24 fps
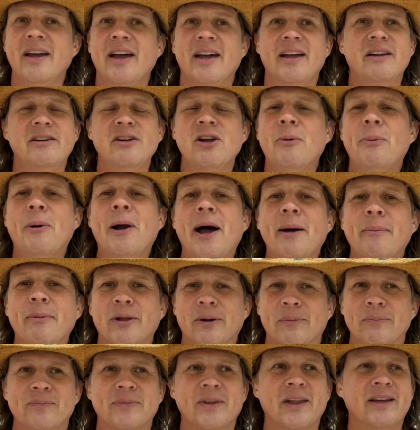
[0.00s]
No
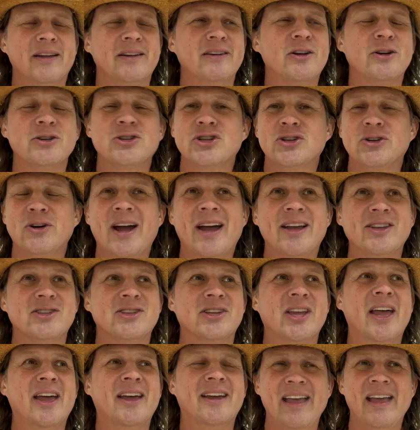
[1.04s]
problem, no
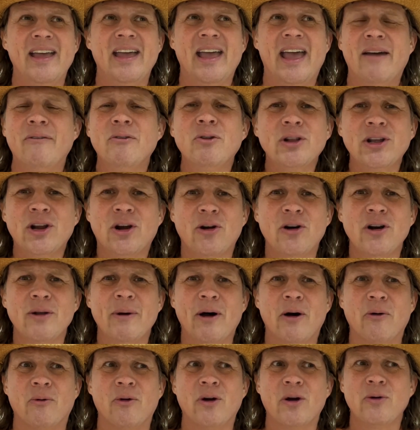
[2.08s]
stress. I haven't really heard
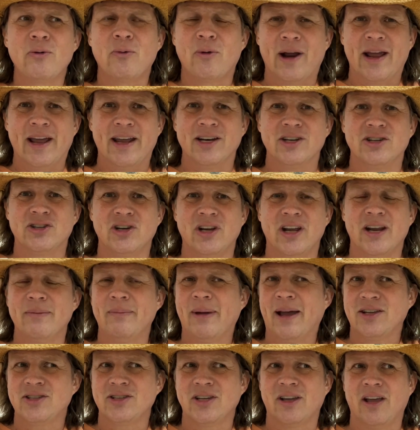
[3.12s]
about road rage in
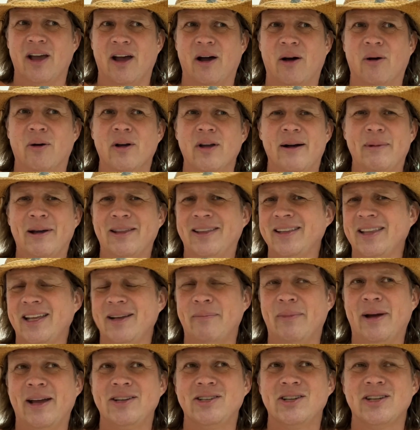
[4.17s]
Mexico. I think
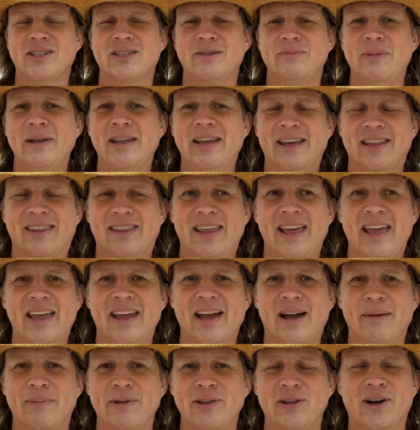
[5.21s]
that might just be a
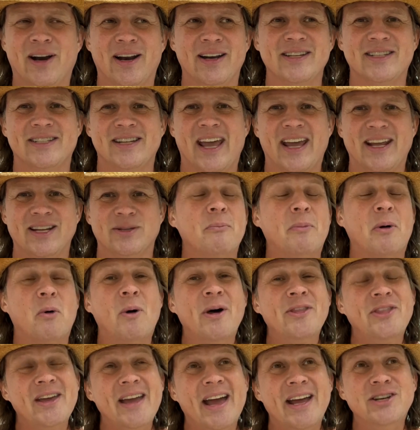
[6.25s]
thing up in the United States. But
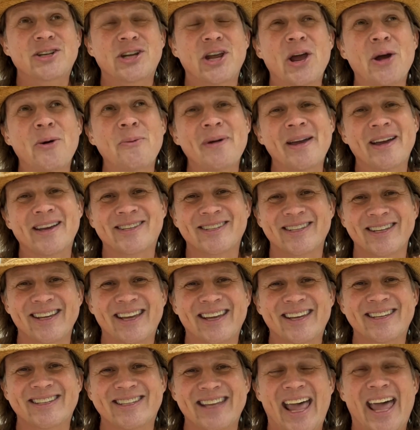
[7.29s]
one thing I do miss
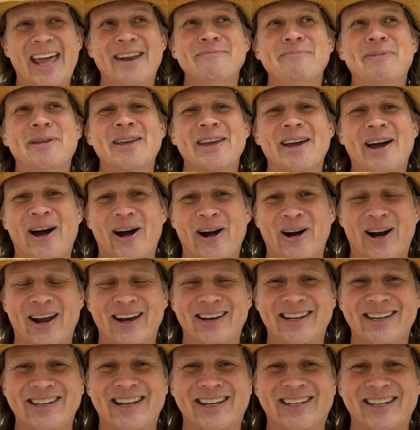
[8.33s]
is NPR. I
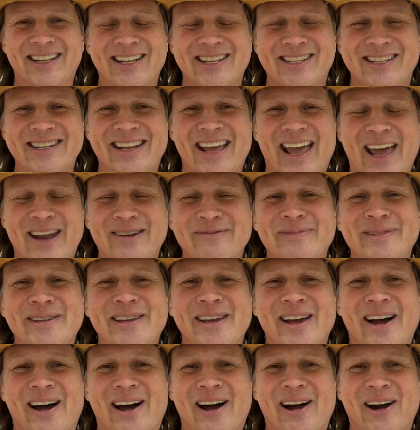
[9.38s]
did get to listen to
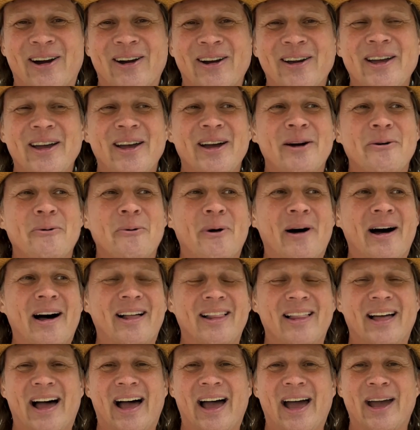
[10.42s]
NPR
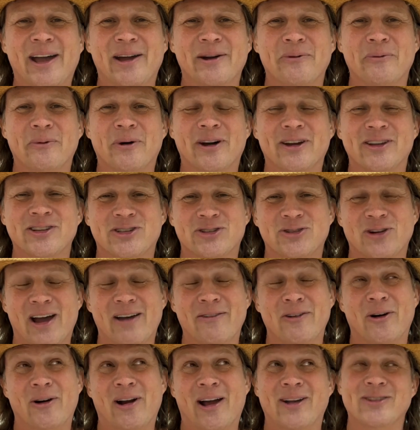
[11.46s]
while I was
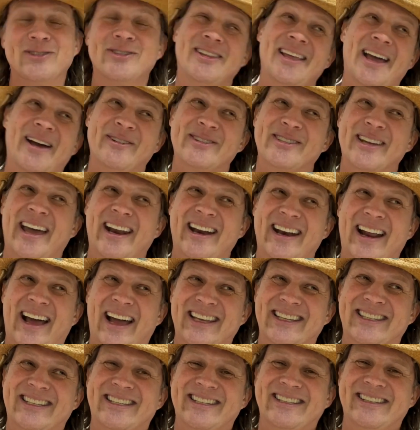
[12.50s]
driving around, so that was kind of
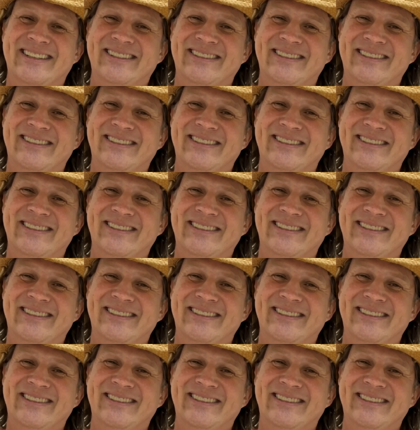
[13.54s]
nice.